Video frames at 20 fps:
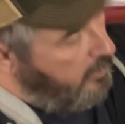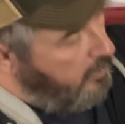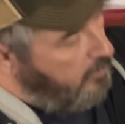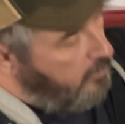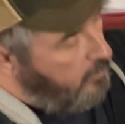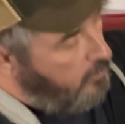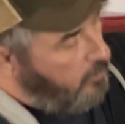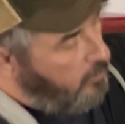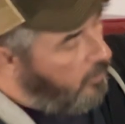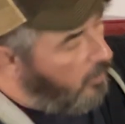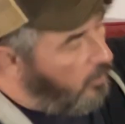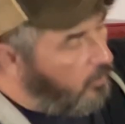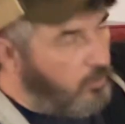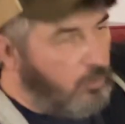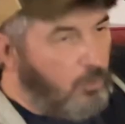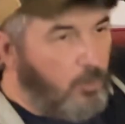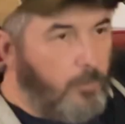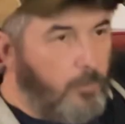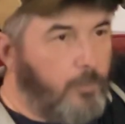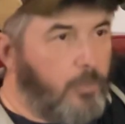You could
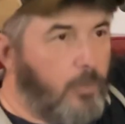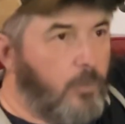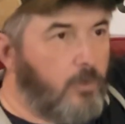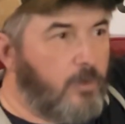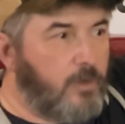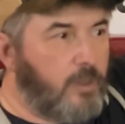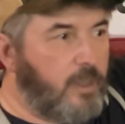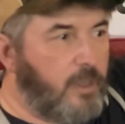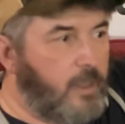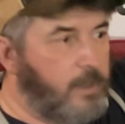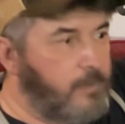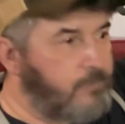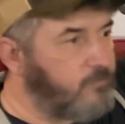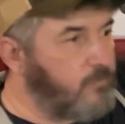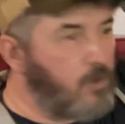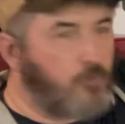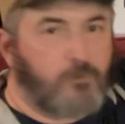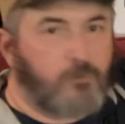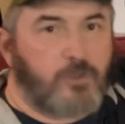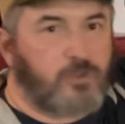also put a
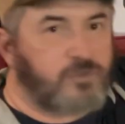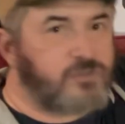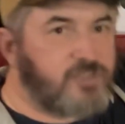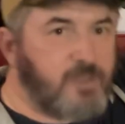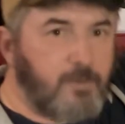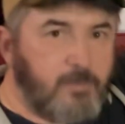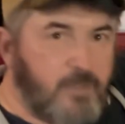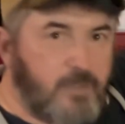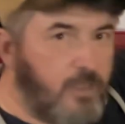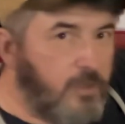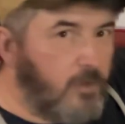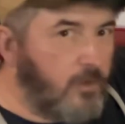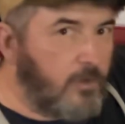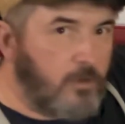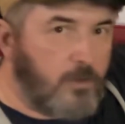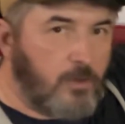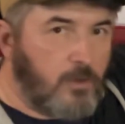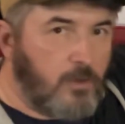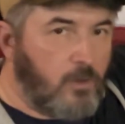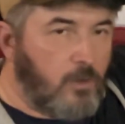real sim
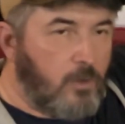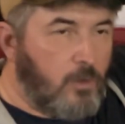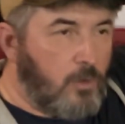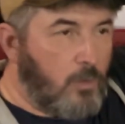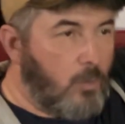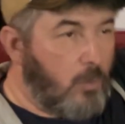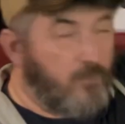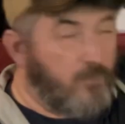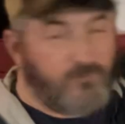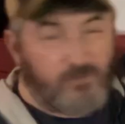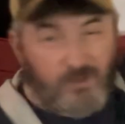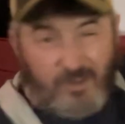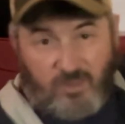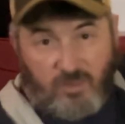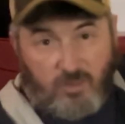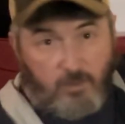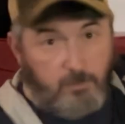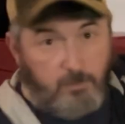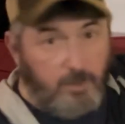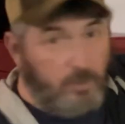gear or a flight
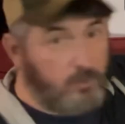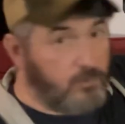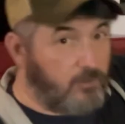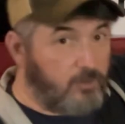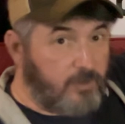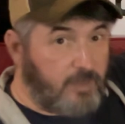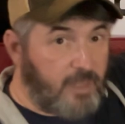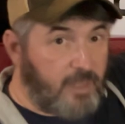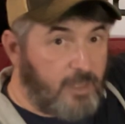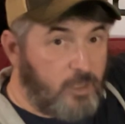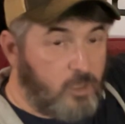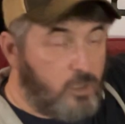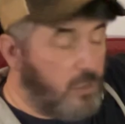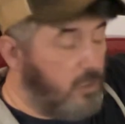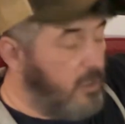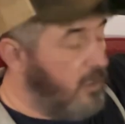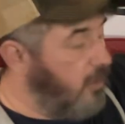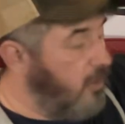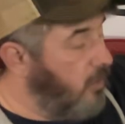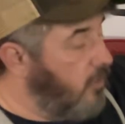sim builder gauge
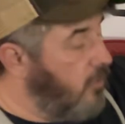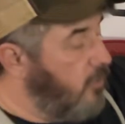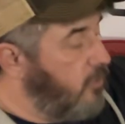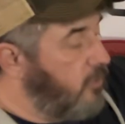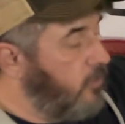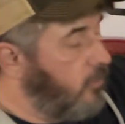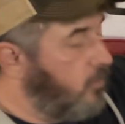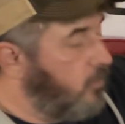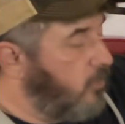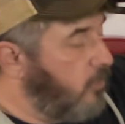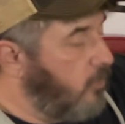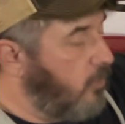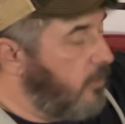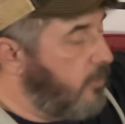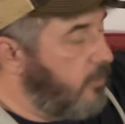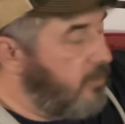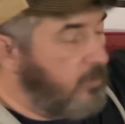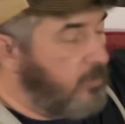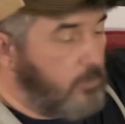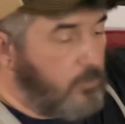in here. You
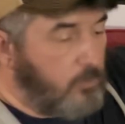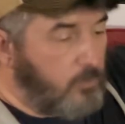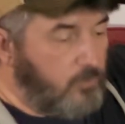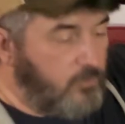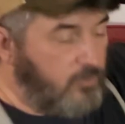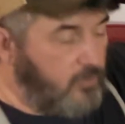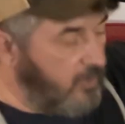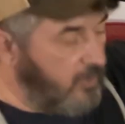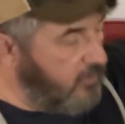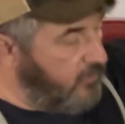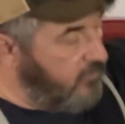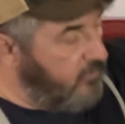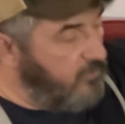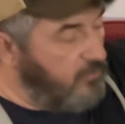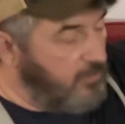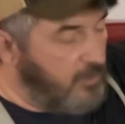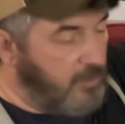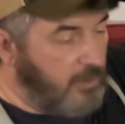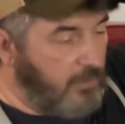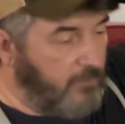could use this
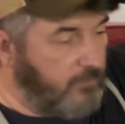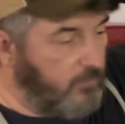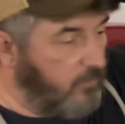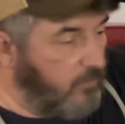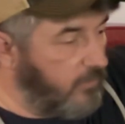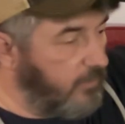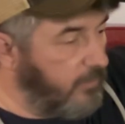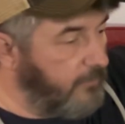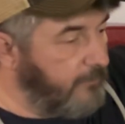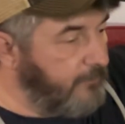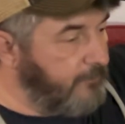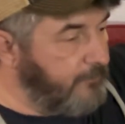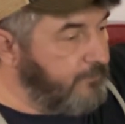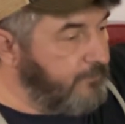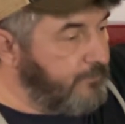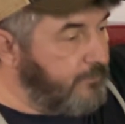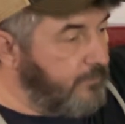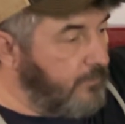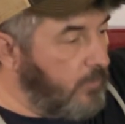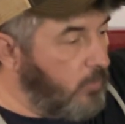to cover
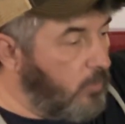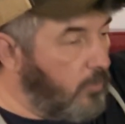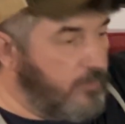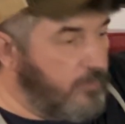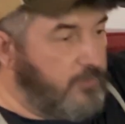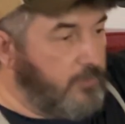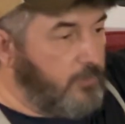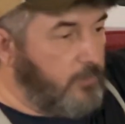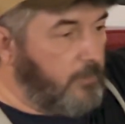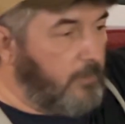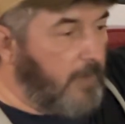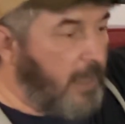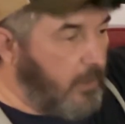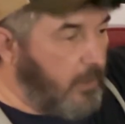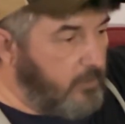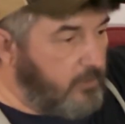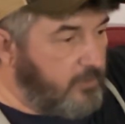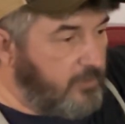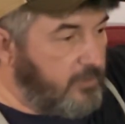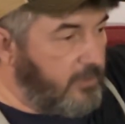or to
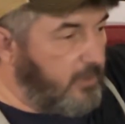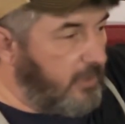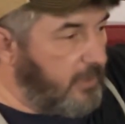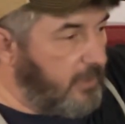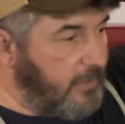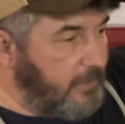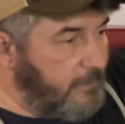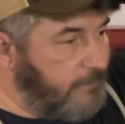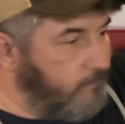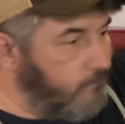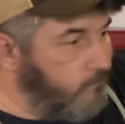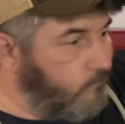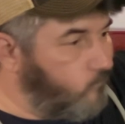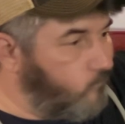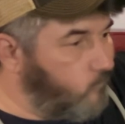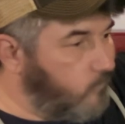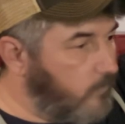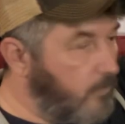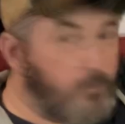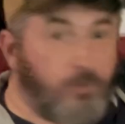mount
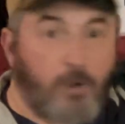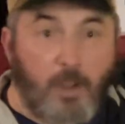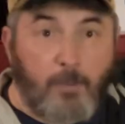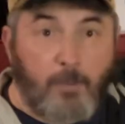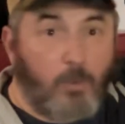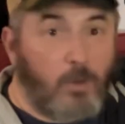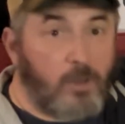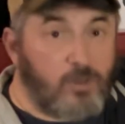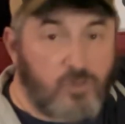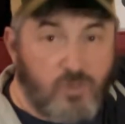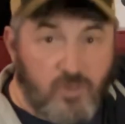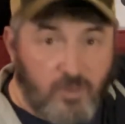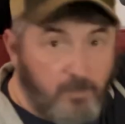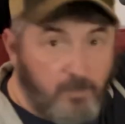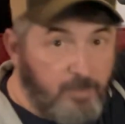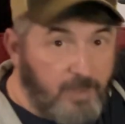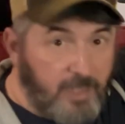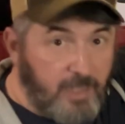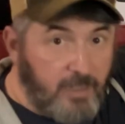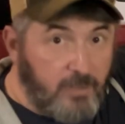prop wash
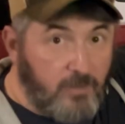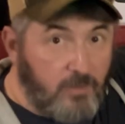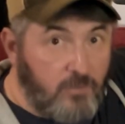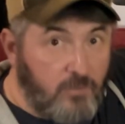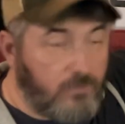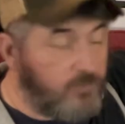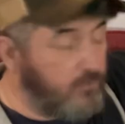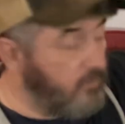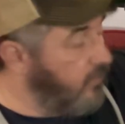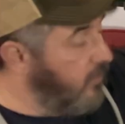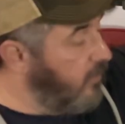sim panels.